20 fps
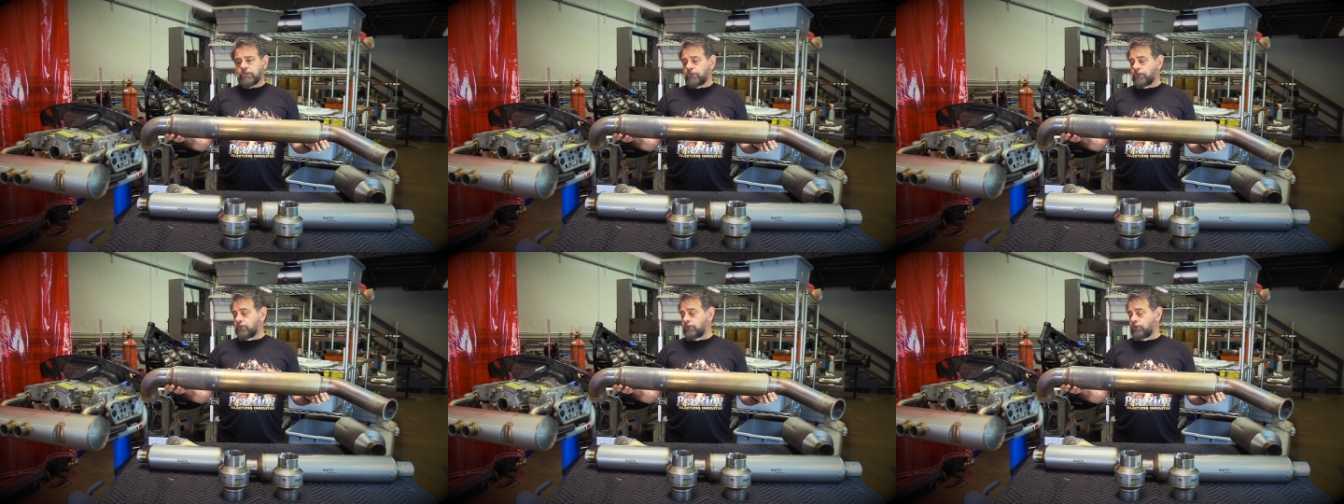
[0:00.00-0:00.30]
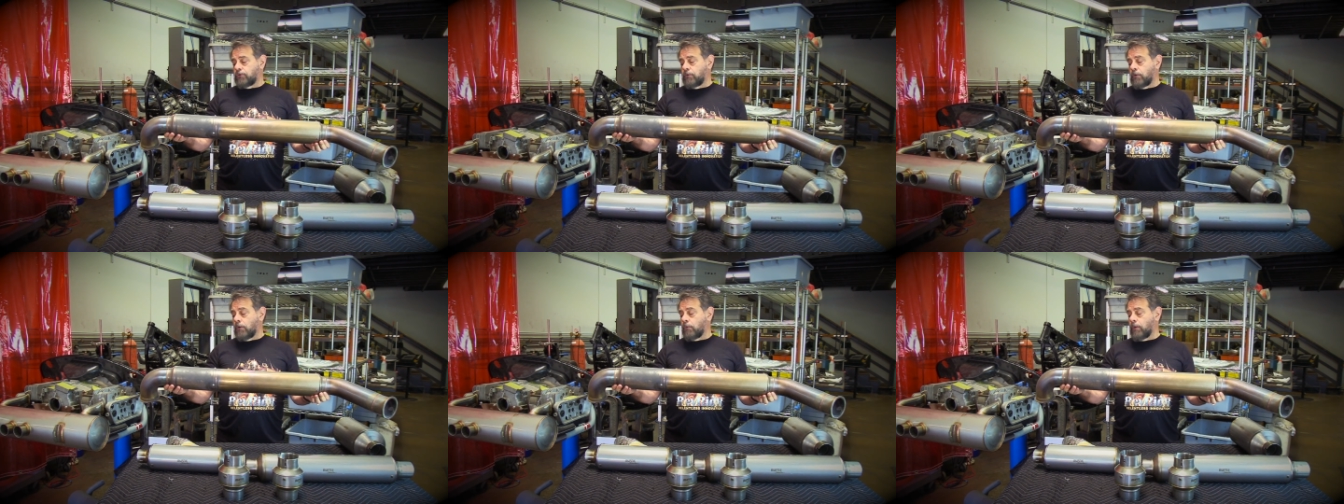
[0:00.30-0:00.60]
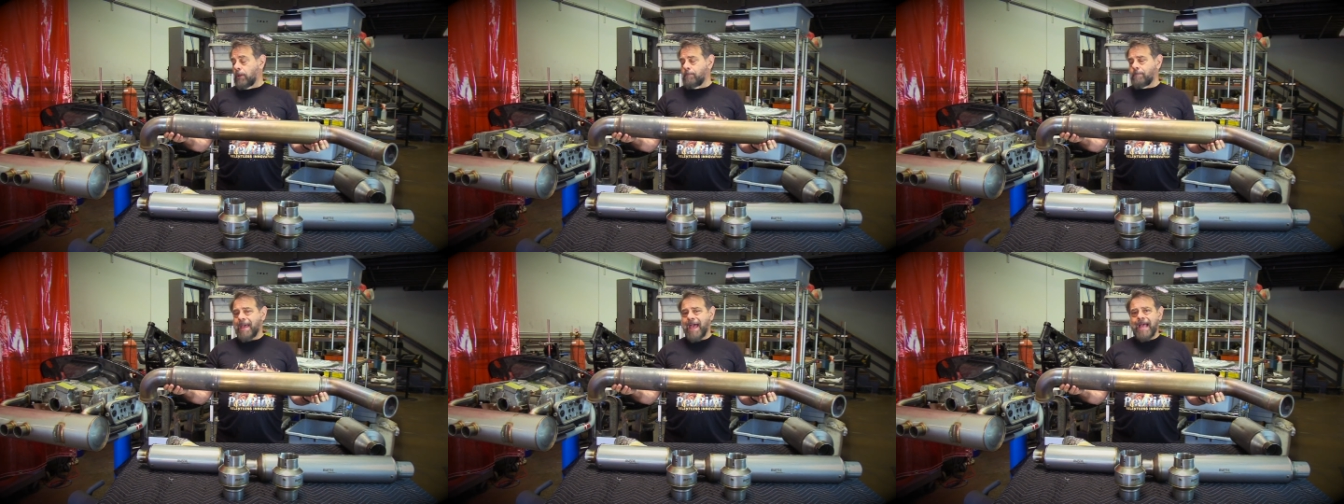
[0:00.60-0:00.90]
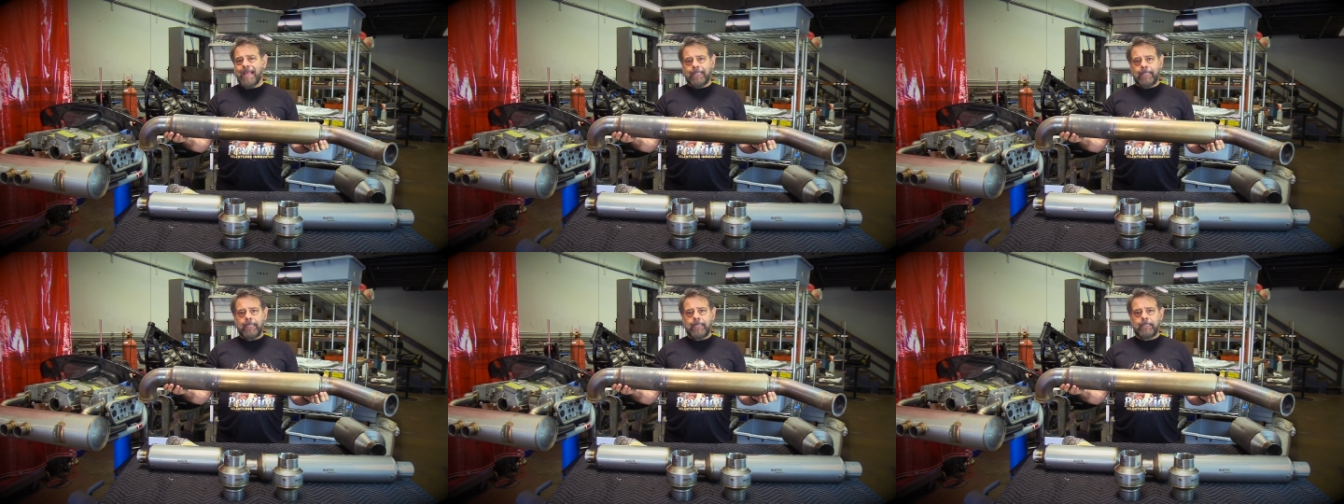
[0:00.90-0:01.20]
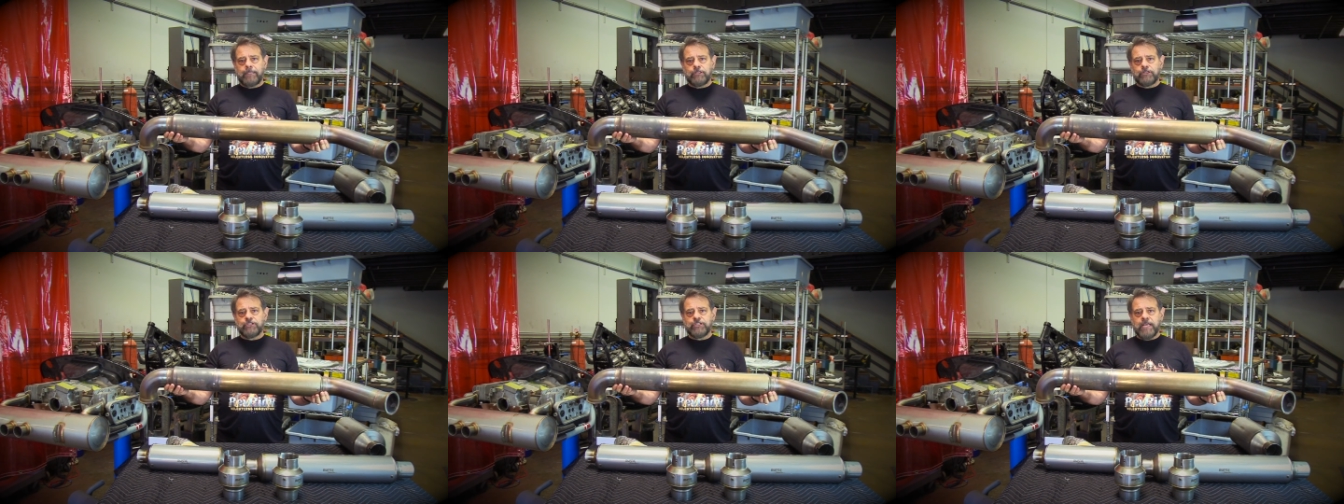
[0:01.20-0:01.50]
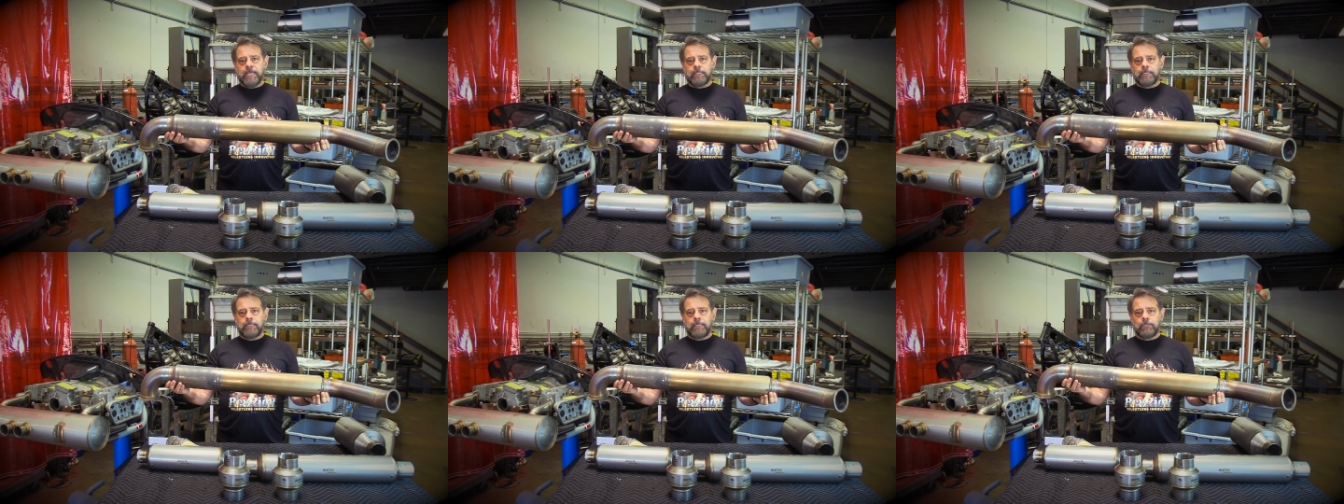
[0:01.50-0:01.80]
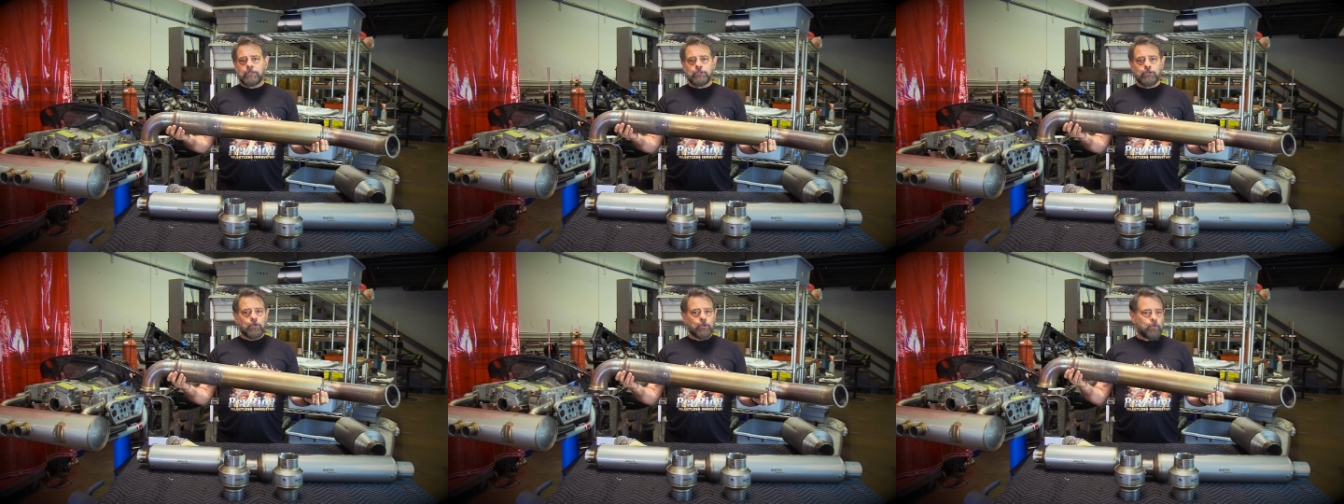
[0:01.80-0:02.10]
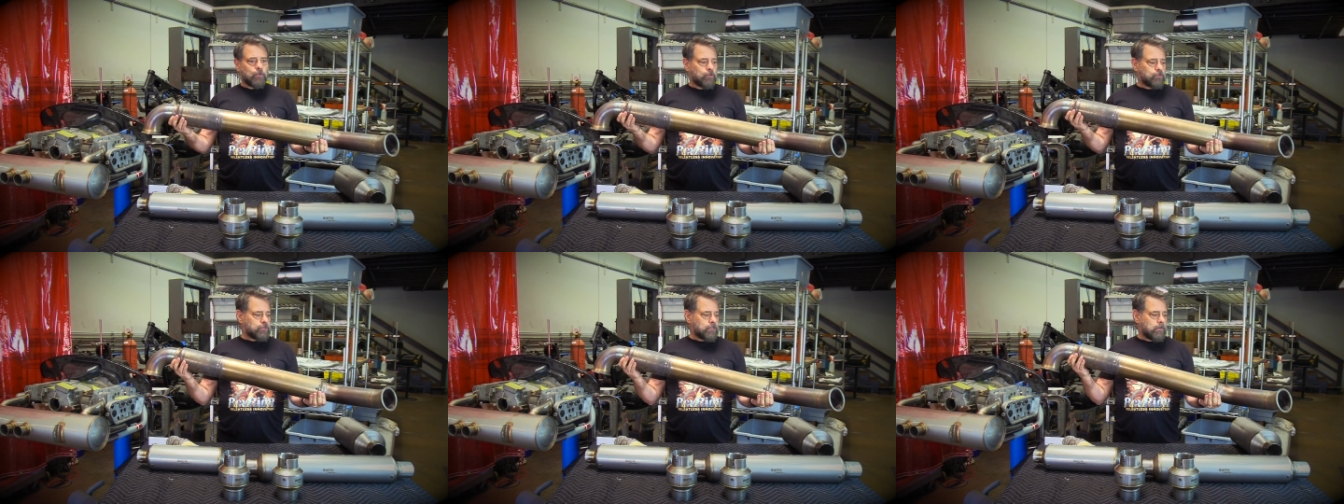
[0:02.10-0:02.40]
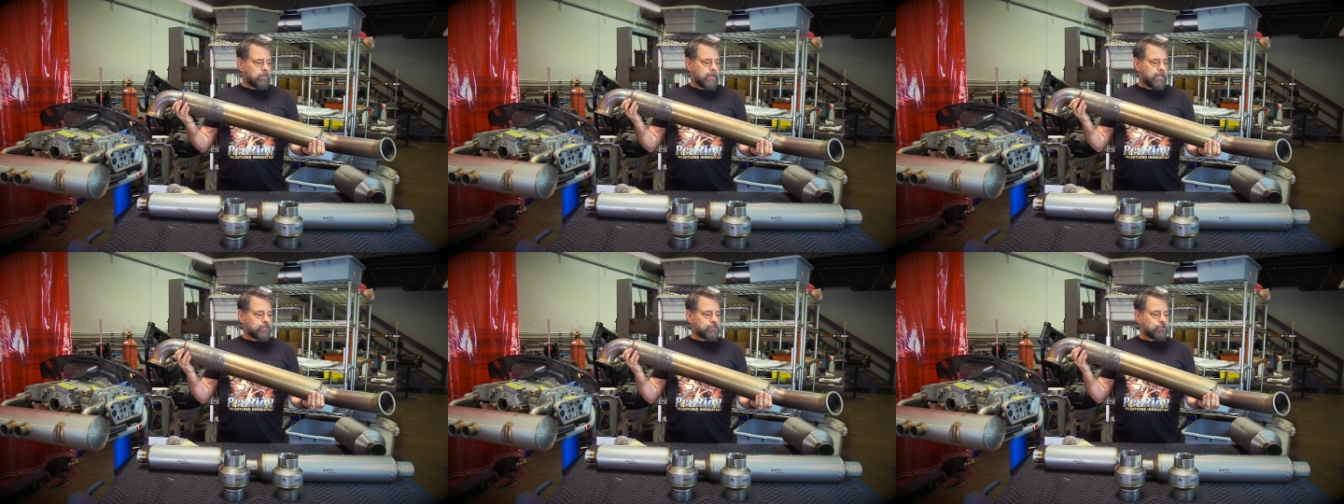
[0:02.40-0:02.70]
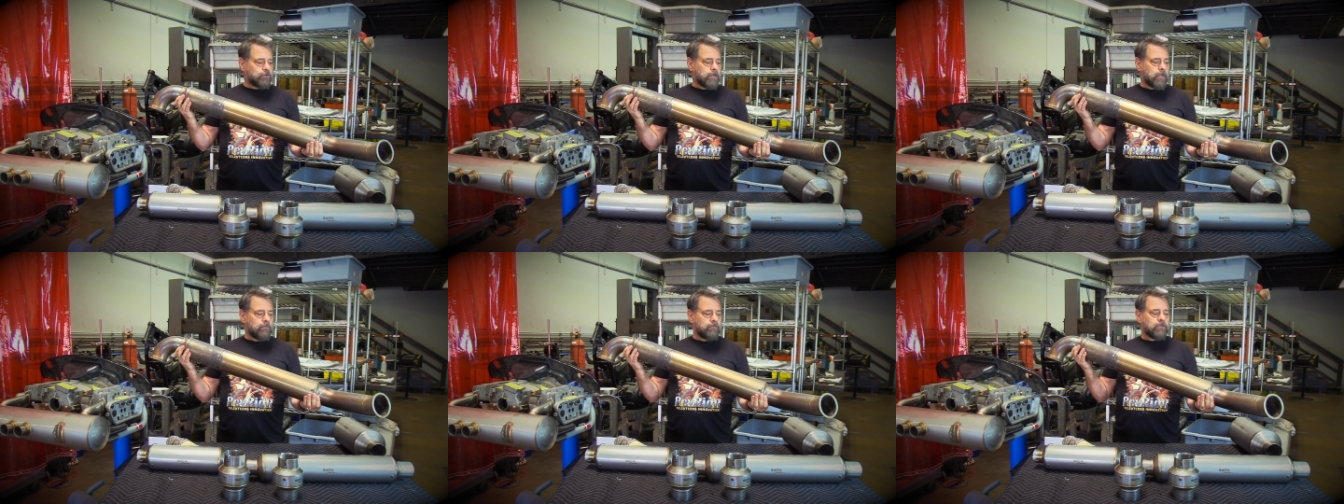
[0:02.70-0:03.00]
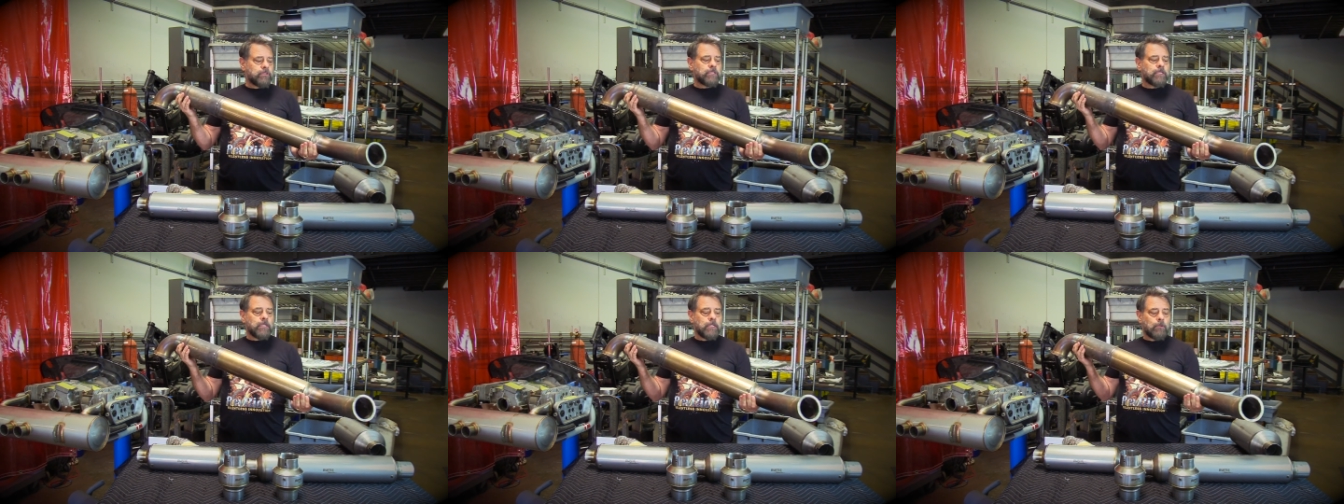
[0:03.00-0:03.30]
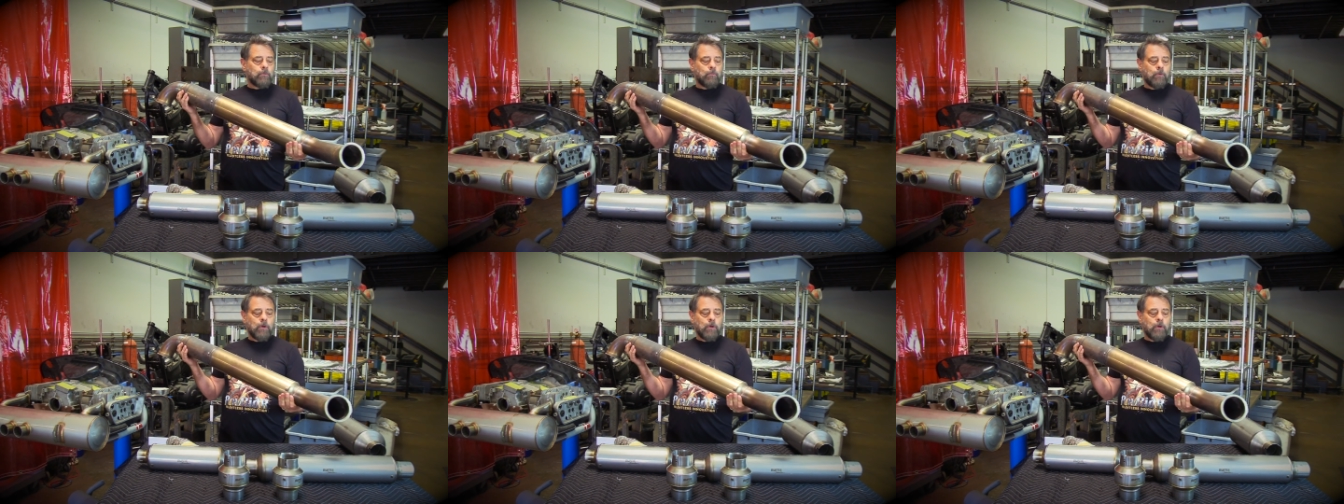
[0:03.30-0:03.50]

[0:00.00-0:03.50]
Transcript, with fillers: to do a repacking and to check the internals to make sure everything